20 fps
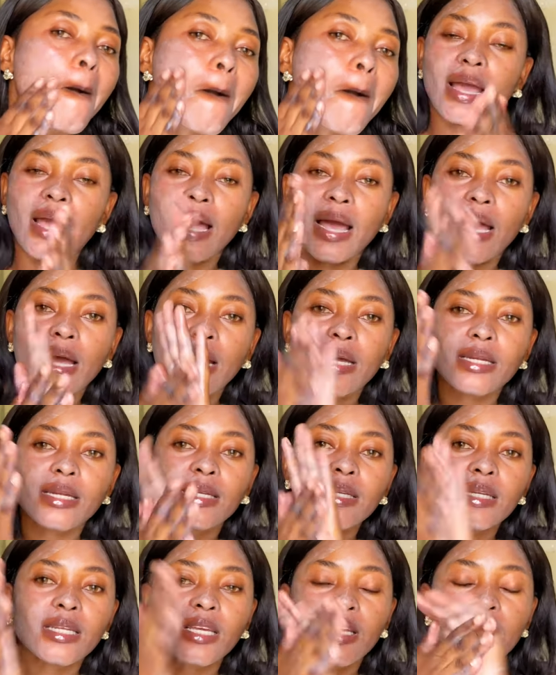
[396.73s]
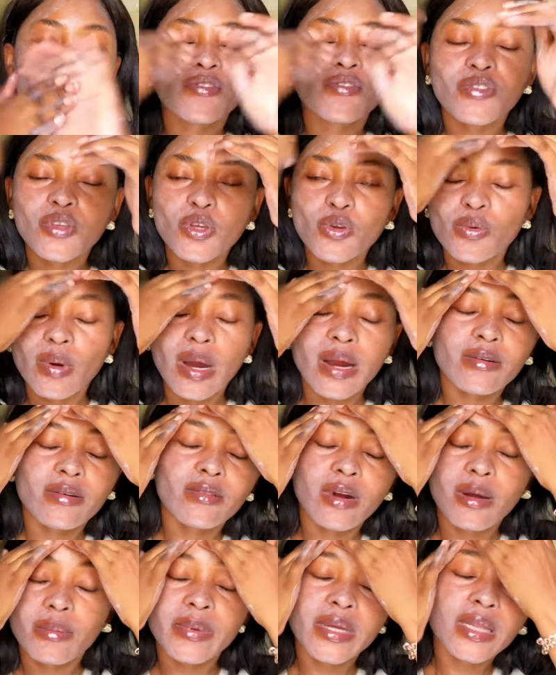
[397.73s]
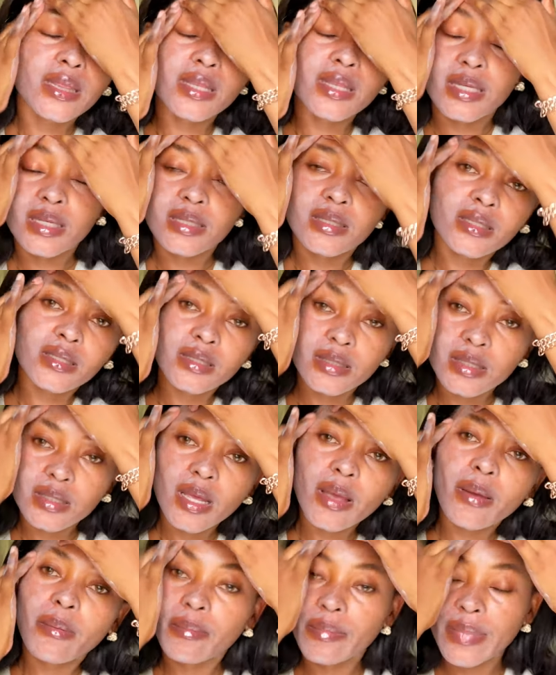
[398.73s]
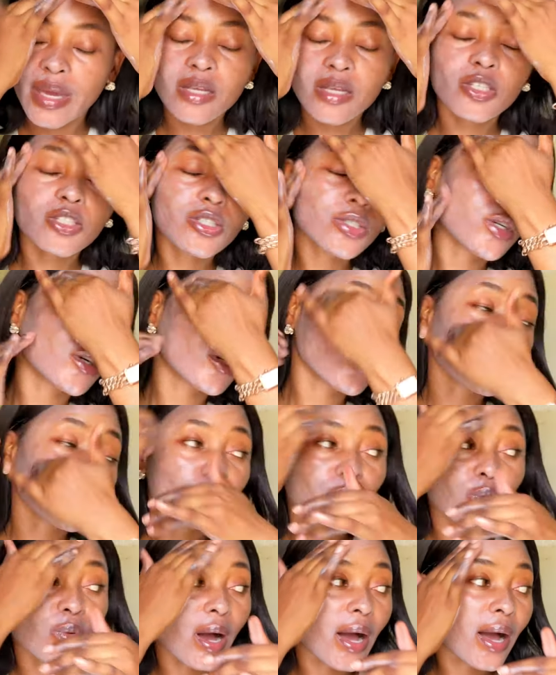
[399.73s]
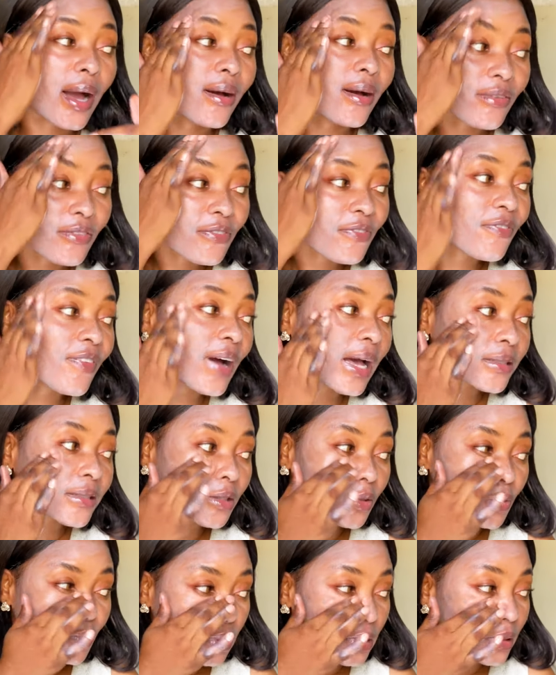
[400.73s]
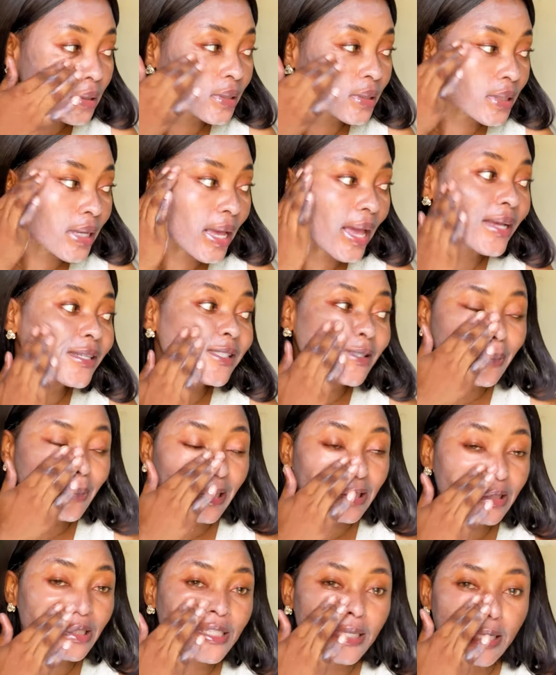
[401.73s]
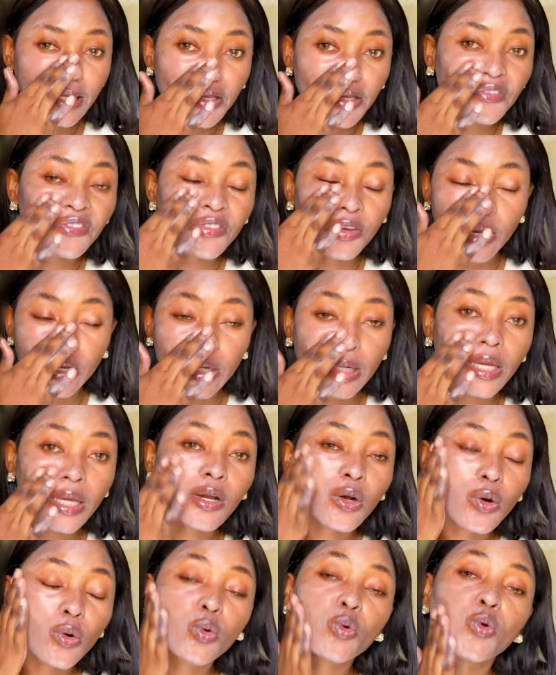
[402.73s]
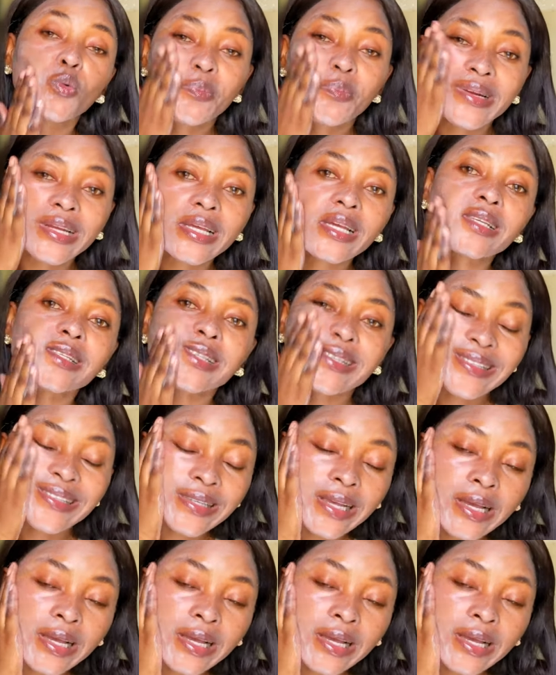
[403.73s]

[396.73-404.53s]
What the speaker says: And if you are rubbing this, make sure you are fast with it, especially if you are in a cool place.